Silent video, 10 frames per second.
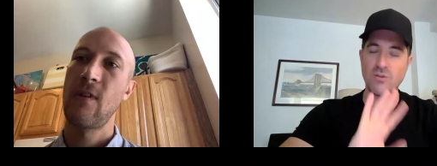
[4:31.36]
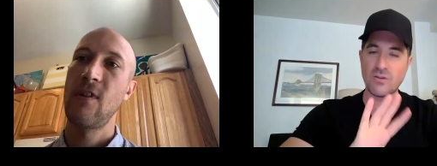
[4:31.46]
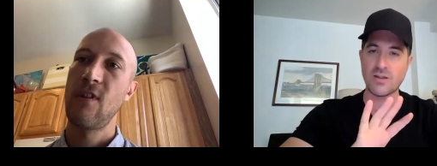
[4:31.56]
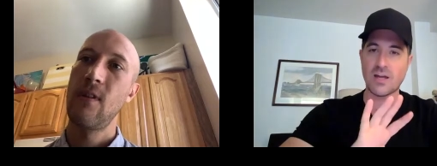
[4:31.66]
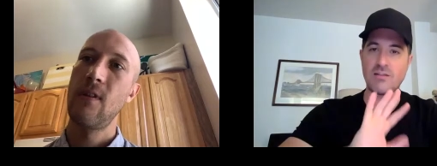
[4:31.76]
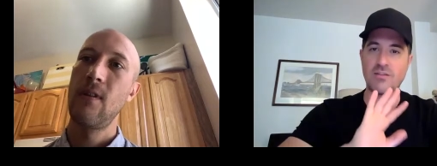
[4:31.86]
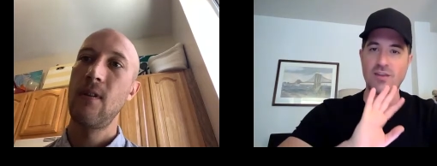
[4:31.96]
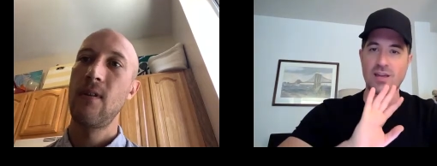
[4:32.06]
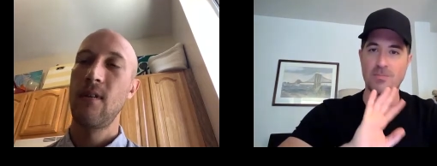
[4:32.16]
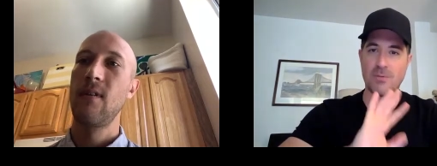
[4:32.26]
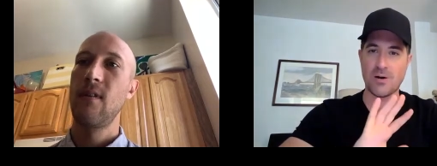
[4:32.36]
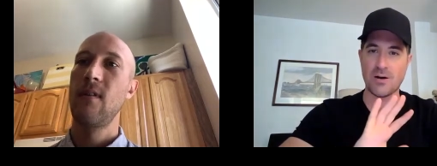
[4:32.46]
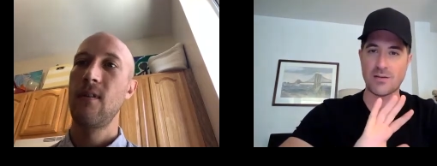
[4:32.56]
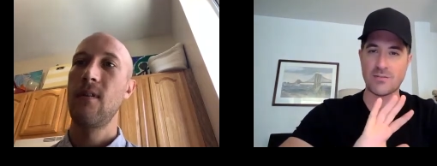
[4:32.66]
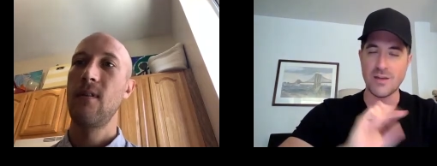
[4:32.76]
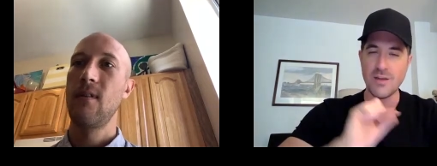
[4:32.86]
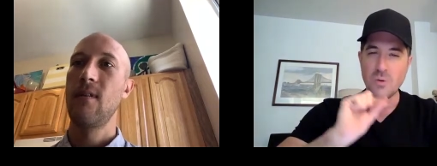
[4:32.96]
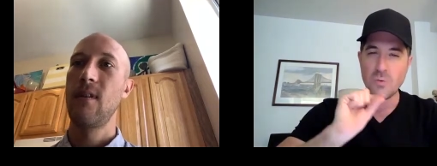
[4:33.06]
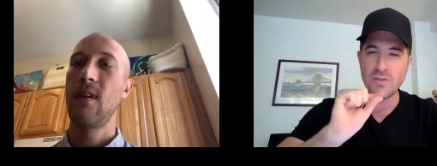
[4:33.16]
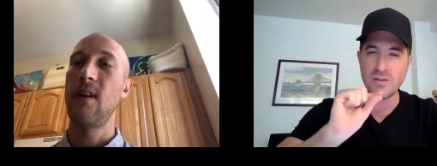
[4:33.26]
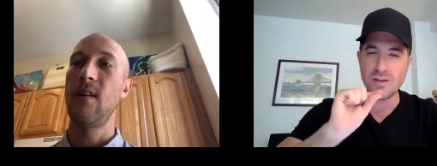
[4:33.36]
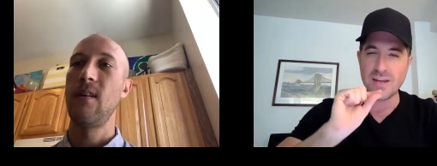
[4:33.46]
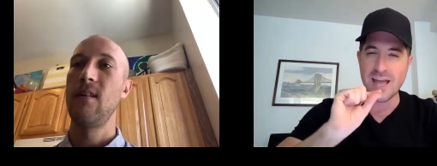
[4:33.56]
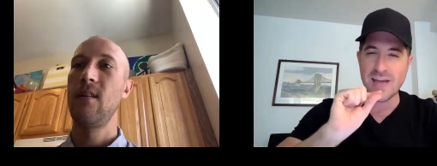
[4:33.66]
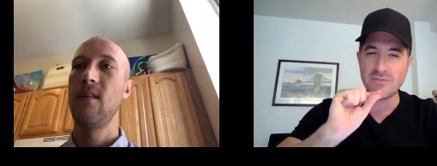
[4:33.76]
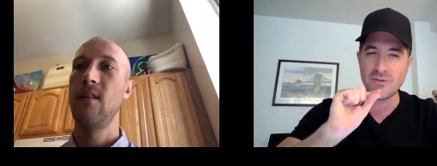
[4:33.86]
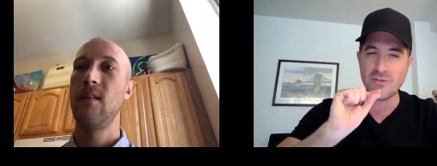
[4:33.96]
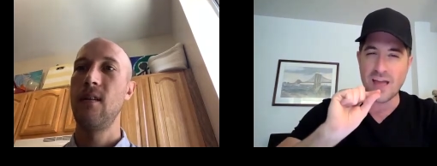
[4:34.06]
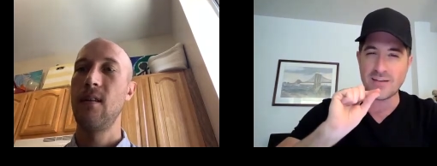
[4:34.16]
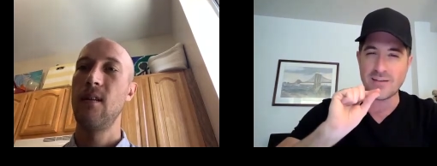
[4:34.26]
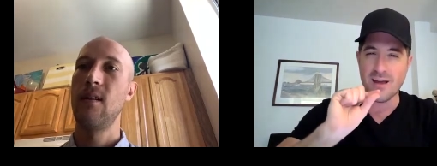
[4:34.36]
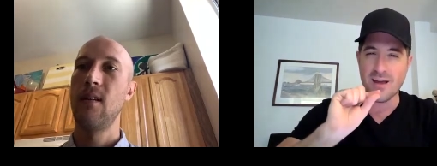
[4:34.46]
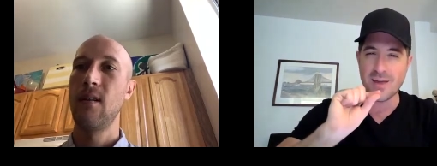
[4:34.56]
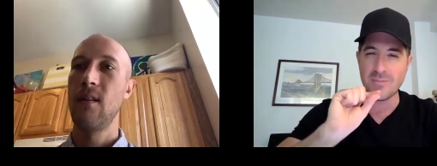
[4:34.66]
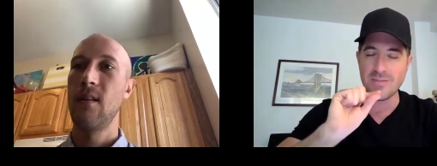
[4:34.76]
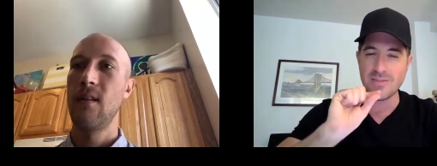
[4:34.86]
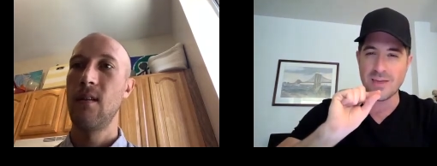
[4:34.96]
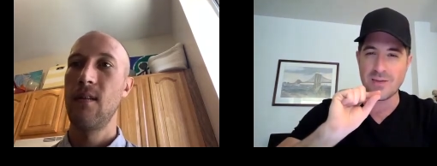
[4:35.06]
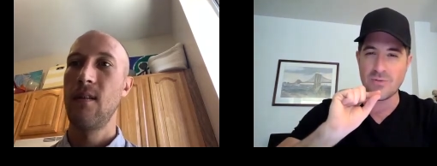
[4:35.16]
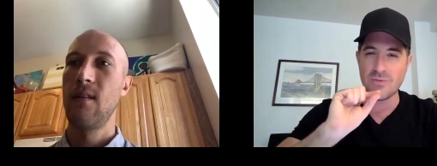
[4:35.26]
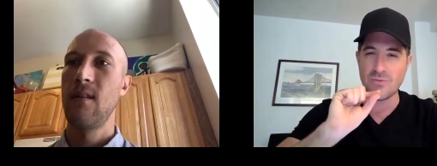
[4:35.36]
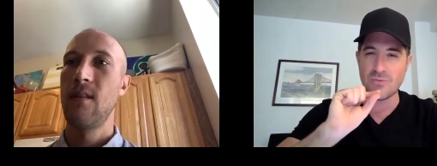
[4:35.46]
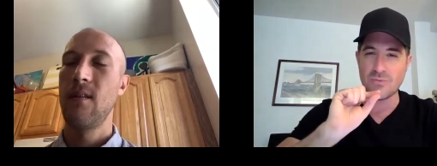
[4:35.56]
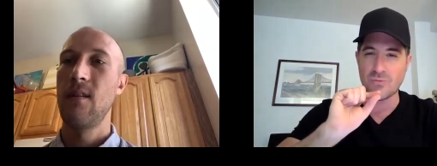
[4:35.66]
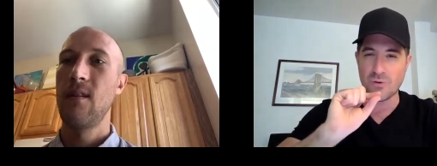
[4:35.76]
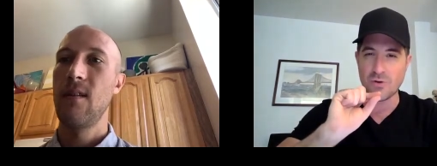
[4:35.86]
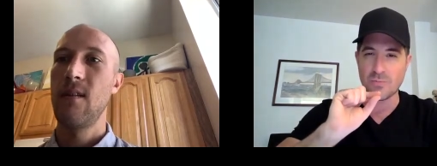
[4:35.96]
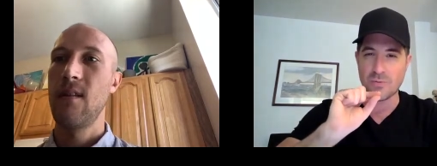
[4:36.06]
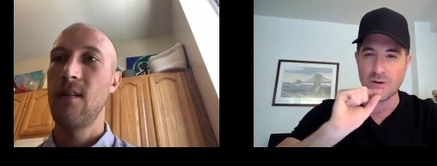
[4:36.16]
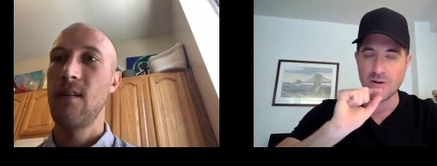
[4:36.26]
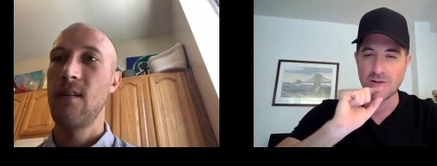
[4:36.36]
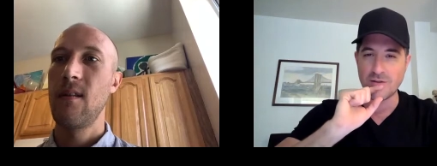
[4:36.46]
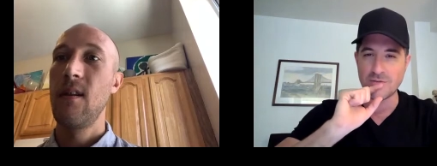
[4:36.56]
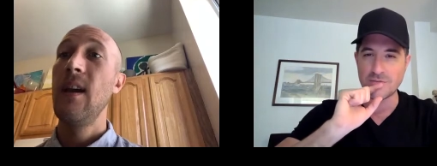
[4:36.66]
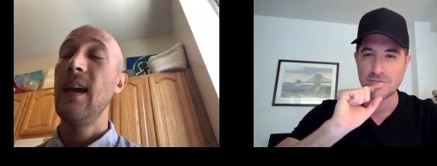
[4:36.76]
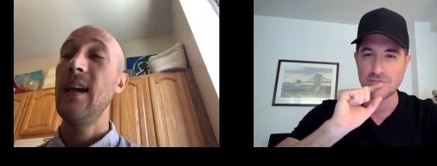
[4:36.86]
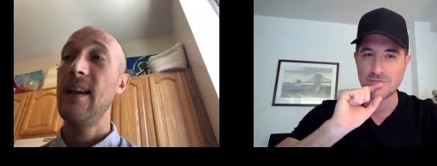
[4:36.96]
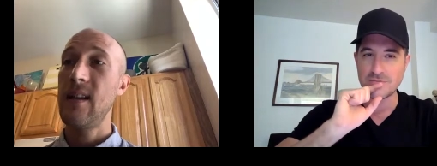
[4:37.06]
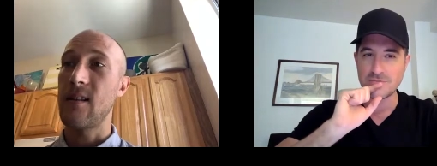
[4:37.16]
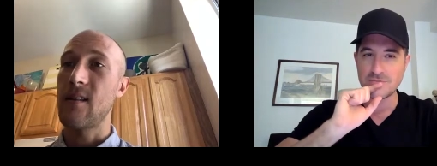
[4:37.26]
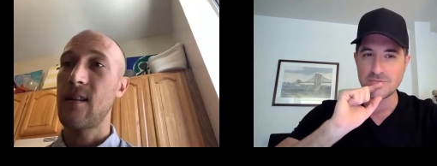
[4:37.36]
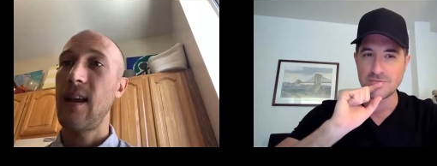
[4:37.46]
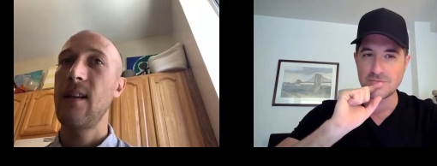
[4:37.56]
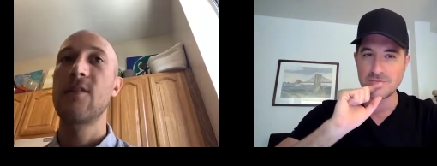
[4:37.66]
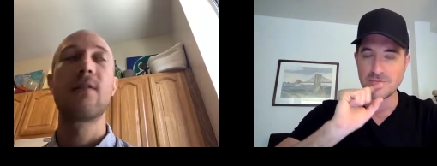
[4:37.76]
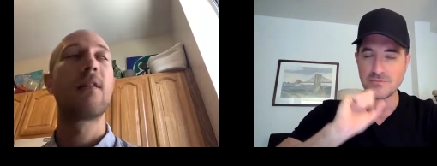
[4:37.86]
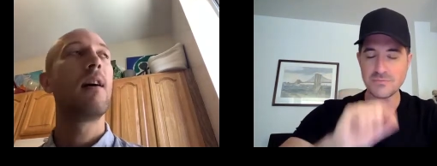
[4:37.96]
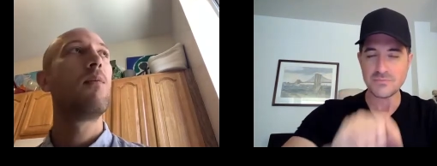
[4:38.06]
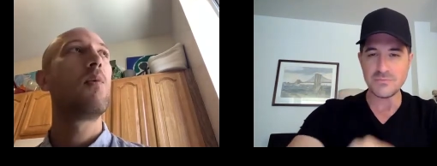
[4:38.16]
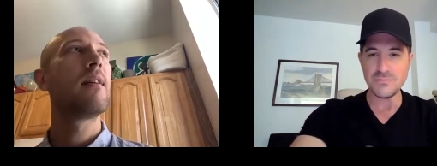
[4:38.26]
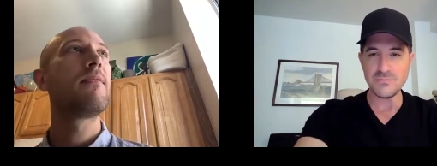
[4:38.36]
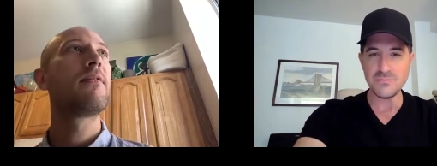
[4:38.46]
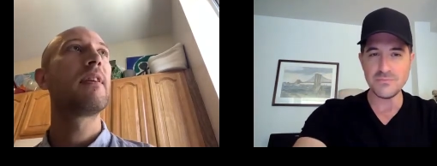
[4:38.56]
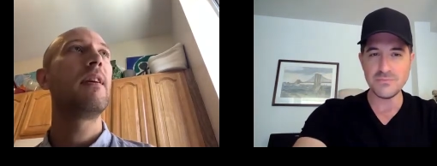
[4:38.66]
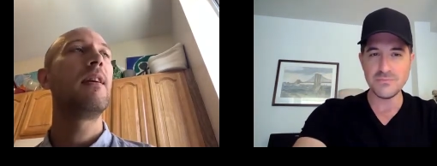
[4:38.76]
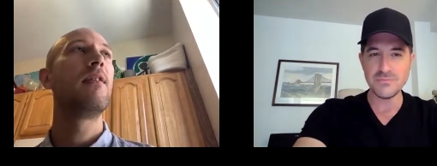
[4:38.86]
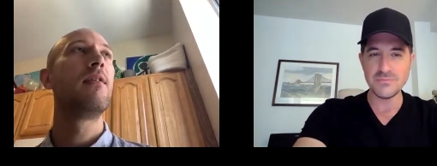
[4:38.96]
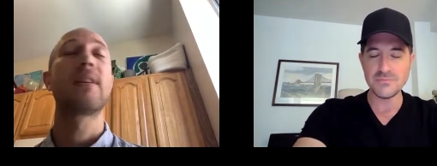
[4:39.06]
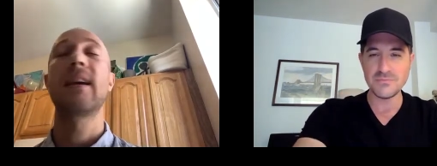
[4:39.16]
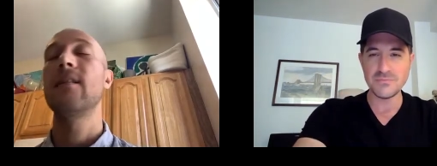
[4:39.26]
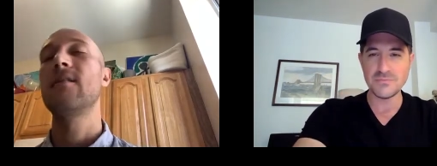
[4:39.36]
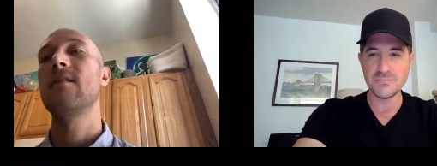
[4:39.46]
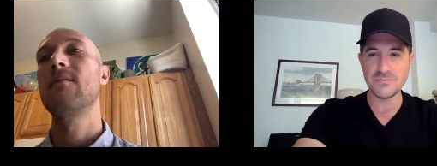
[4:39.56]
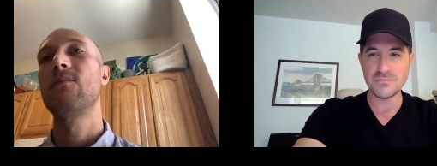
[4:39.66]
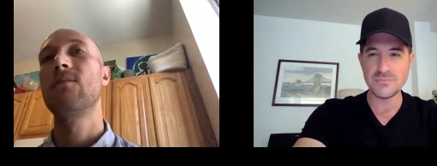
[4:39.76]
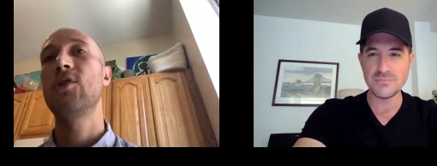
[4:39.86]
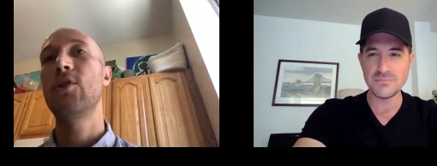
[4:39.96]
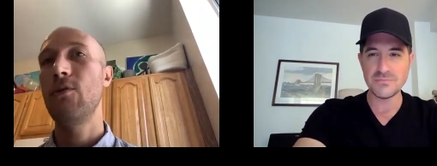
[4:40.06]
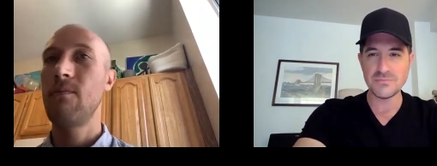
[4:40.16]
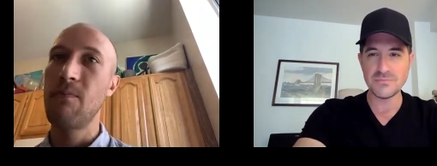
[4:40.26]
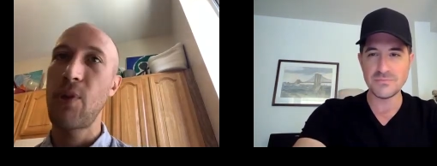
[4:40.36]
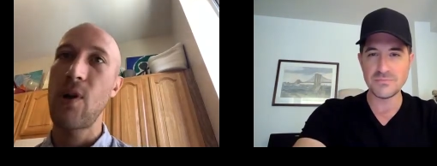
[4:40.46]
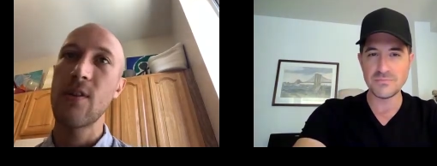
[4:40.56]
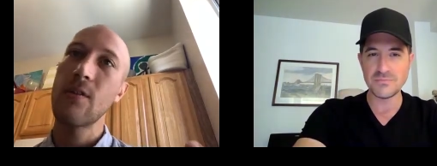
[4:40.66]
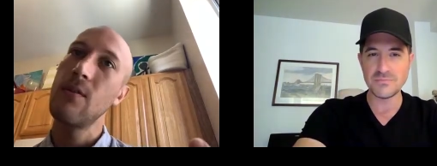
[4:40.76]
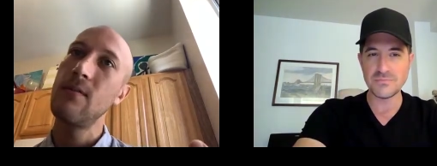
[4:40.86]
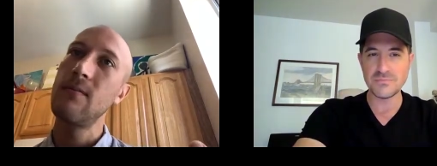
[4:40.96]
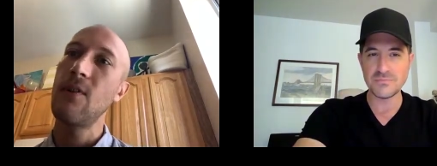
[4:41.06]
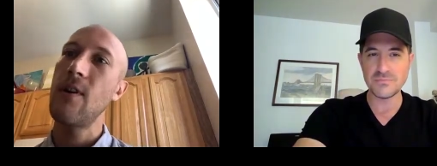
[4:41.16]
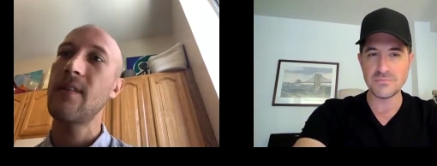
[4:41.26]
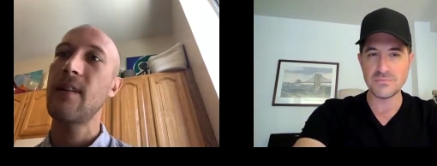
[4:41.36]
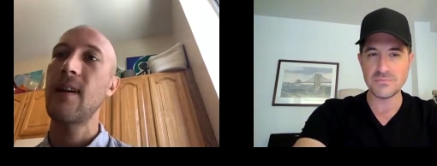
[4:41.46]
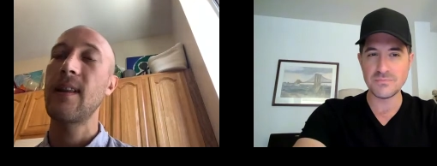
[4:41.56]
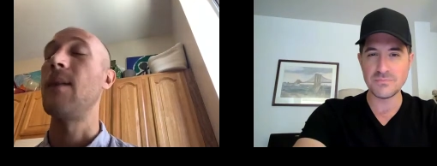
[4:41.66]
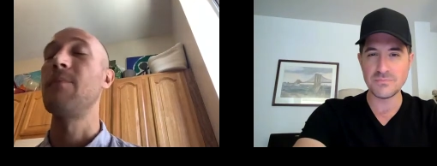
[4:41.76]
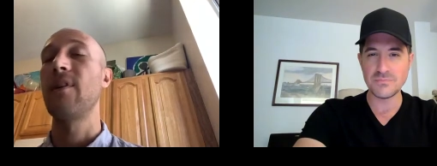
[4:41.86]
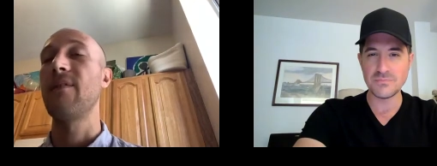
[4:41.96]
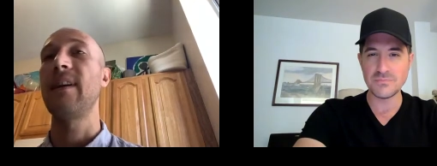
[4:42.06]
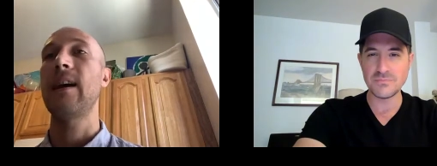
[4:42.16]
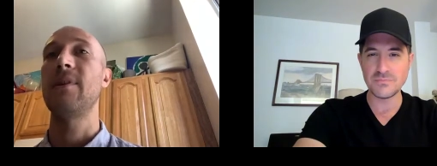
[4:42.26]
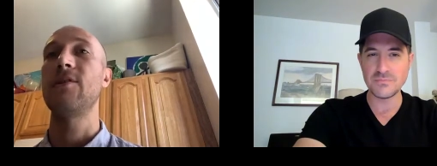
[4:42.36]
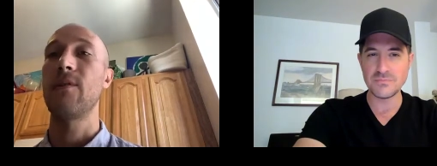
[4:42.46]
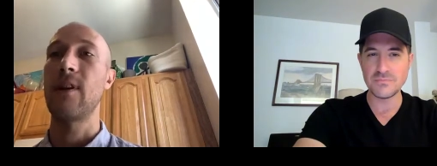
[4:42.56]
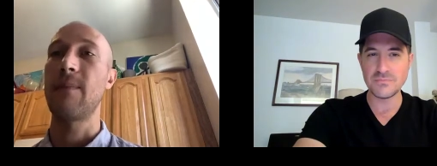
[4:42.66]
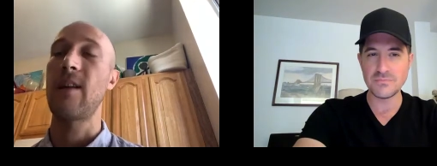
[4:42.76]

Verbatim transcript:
Speaker 1: decided to take a pause, was it uh-huh. after that time that you wrote your book?
Speaker 2: It is. And uh, one of the, not to get too personal or anything like that, I'm perfectly happy talking about